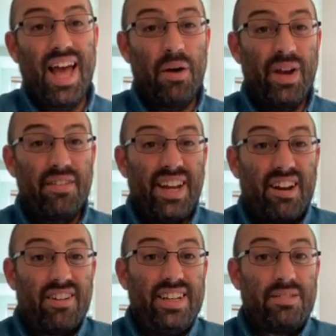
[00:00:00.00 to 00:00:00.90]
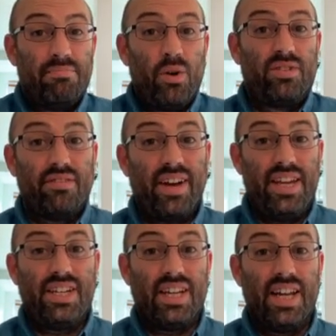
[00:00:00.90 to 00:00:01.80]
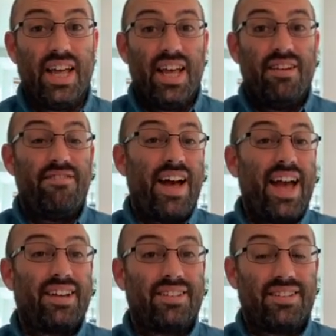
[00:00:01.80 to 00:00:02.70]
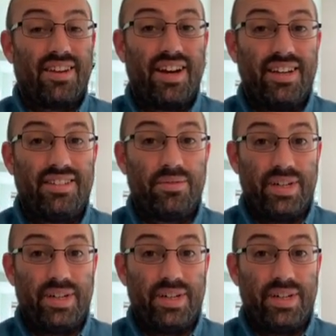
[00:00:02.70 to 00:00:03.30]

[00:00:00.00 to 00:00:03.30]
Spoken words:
and we have an increased motivation for exercise,